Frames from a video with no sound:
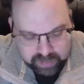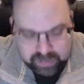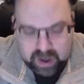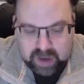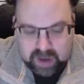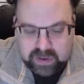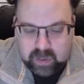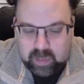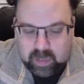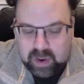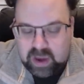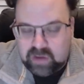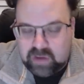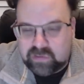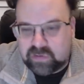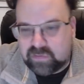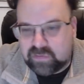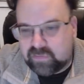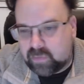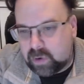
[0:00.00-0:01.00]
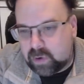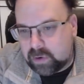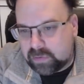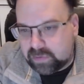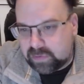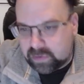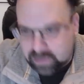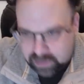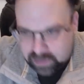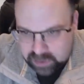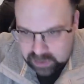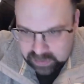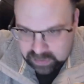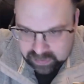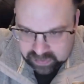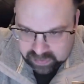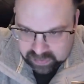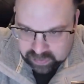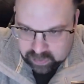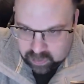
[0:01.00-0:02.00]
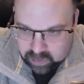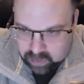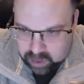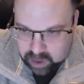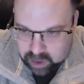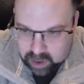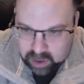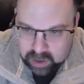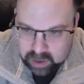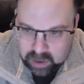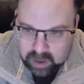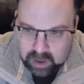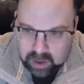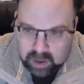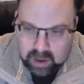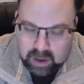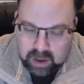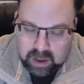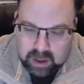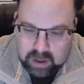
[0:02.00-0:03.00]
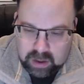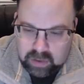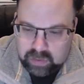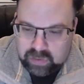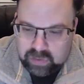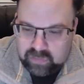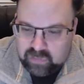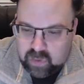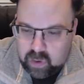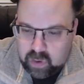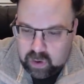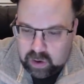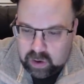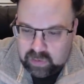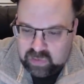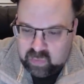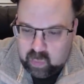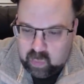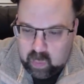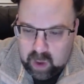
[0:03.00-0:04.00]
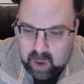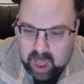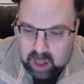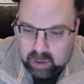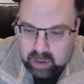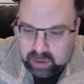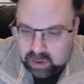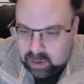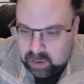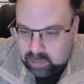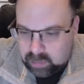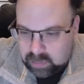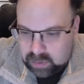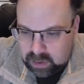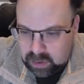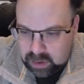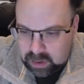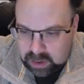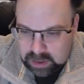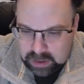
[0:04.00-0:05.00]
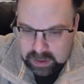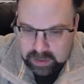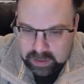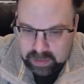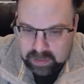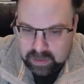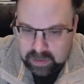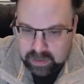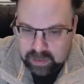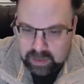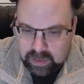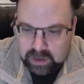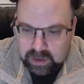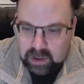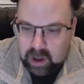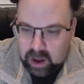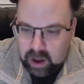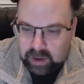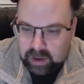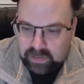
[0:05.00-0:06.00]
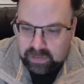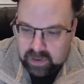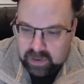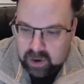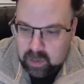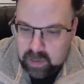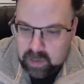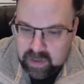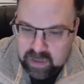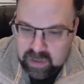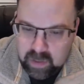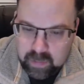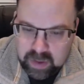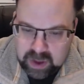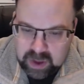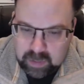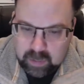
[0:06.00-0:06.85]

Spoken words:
occupation forces in East Syria is, of course, welcome in the long term, in the big